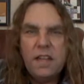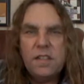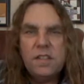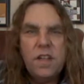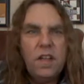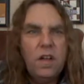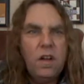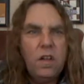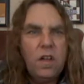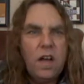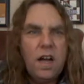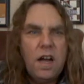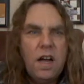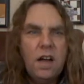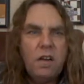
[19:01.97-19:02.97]
until
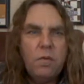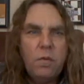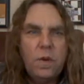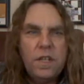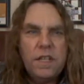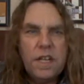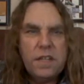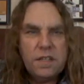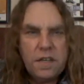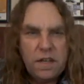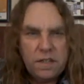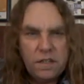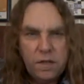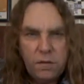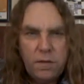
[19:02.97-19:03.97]
we get
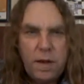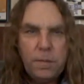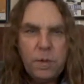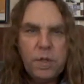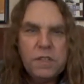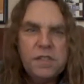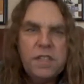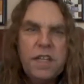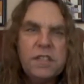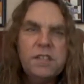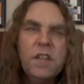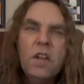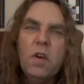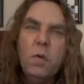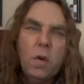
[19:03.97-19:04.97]
until February 6th,
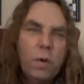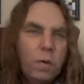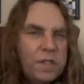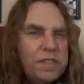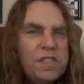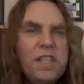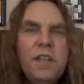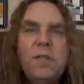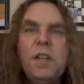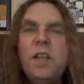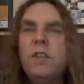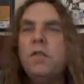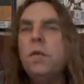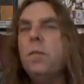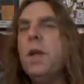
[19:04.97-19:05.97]
we're
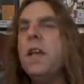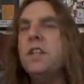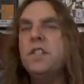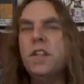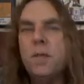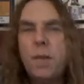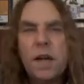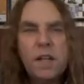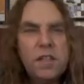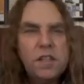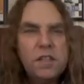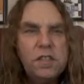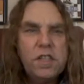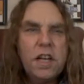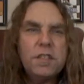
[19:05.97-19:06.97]
receiving information about an
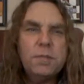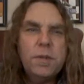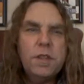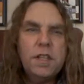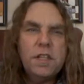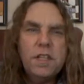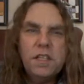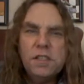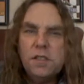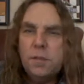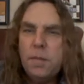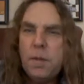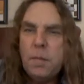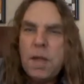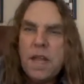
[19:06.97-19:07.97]
adjustment that needs
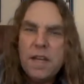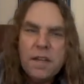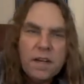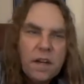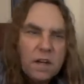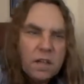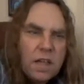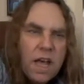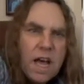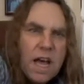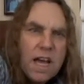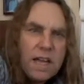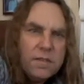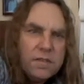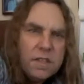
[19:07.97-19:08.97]
to be made in our
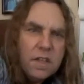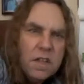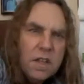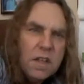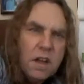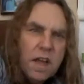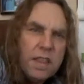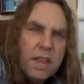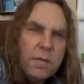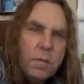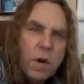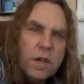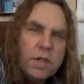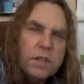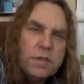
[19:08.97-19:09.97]
lives. And then
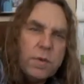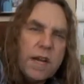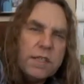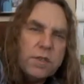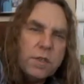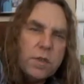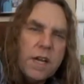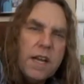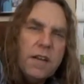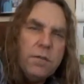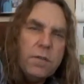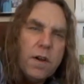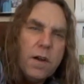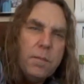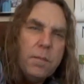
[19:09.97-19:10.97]
Mercury's
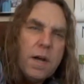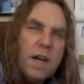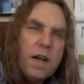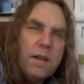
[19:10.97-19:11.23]
retrograde from